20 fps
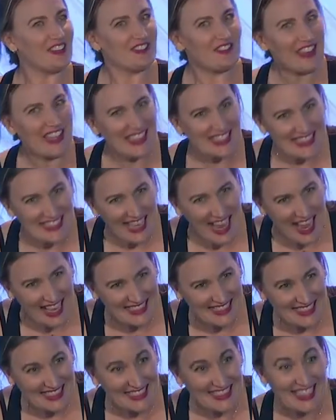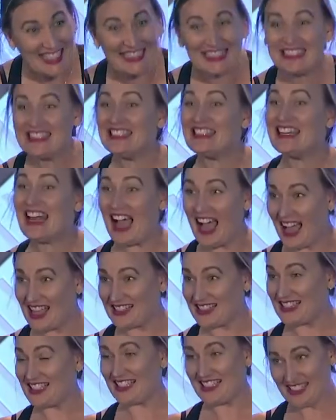fantastic. That is
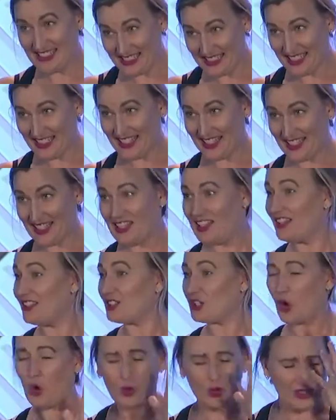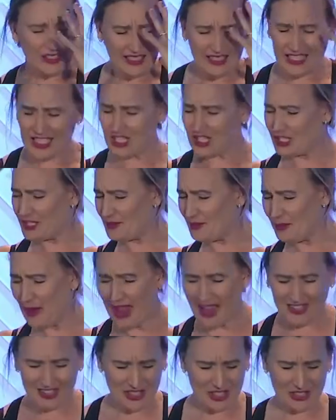not easy. Coordination,
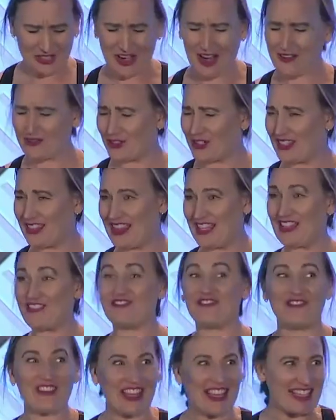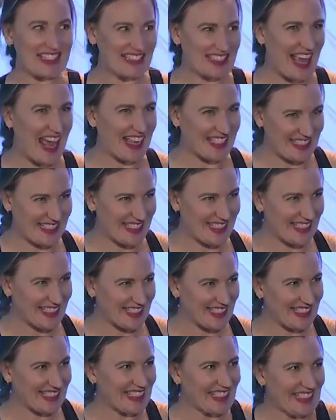posture, everything. Fantastic.
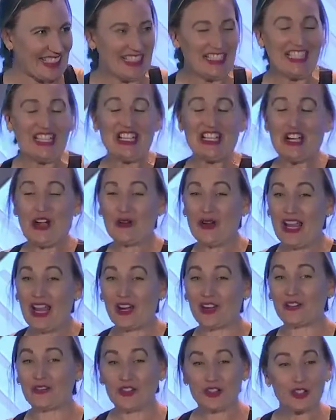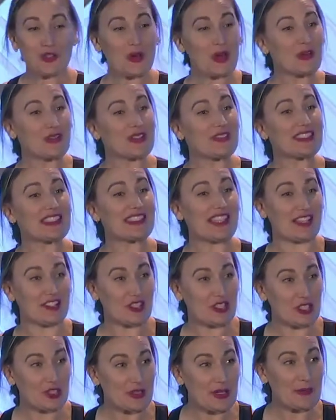Okay, our first round of
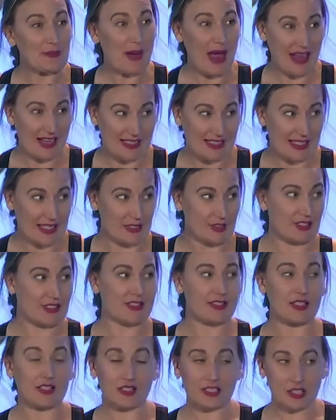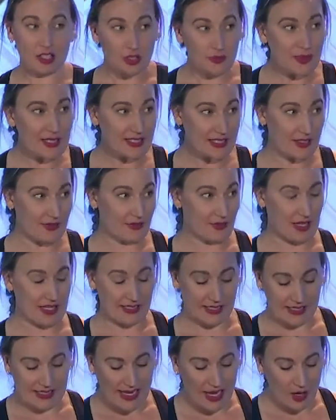sensory boxing. This is a little bit
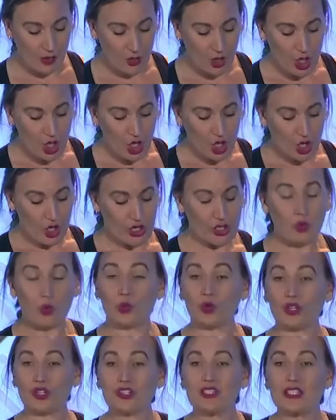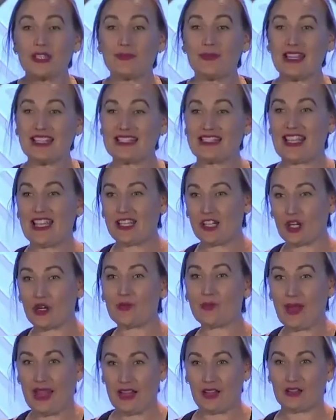different. Now, in order to maintain our
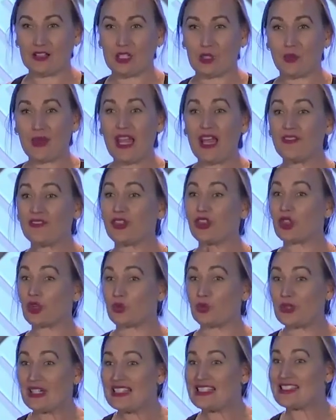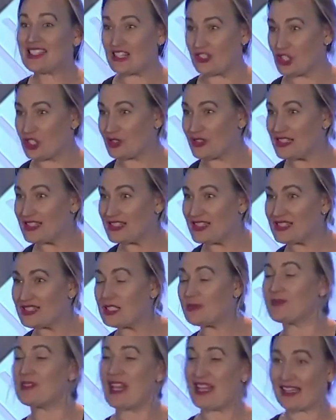balance, we have 3 sensory
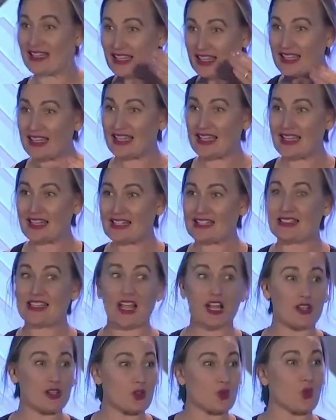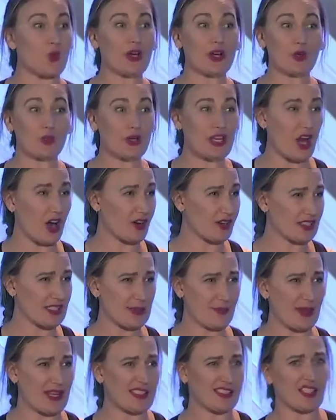systems that kick in and tell us where we are in
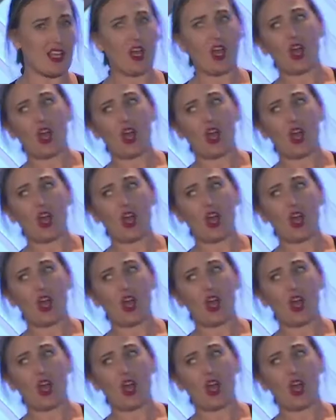space.